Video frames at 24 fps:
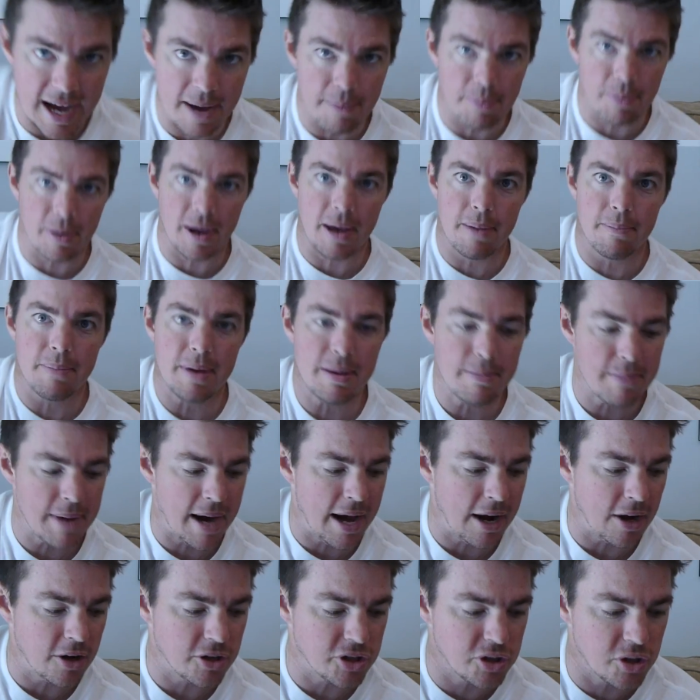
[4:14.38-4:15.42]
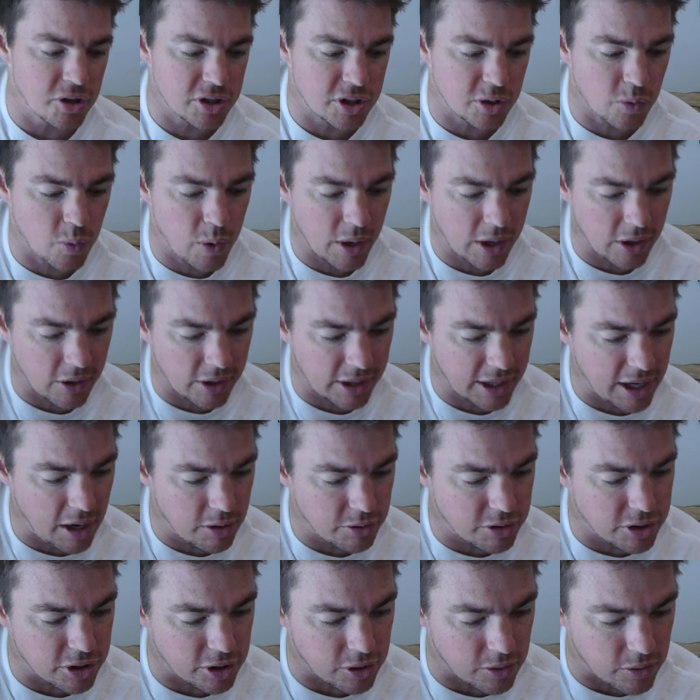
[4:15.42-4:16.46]
I play a B minor, so it's quicker to go
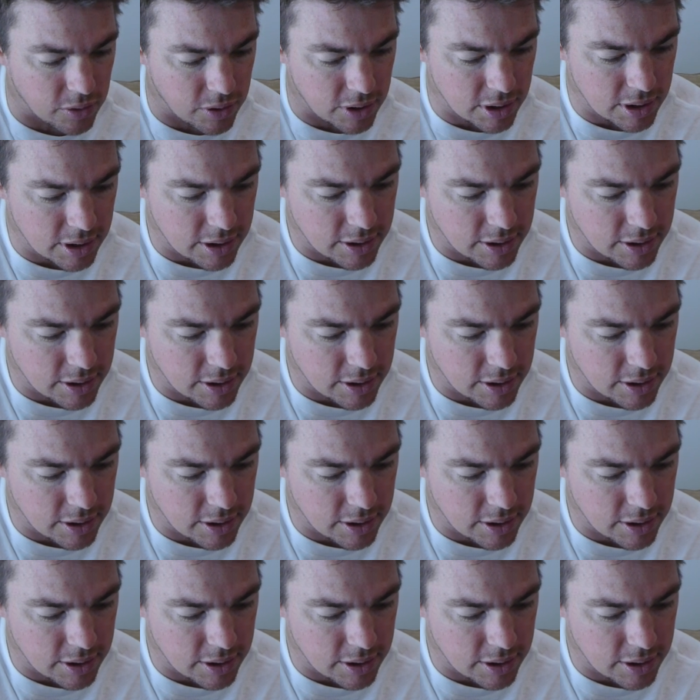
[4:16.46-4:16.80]
to.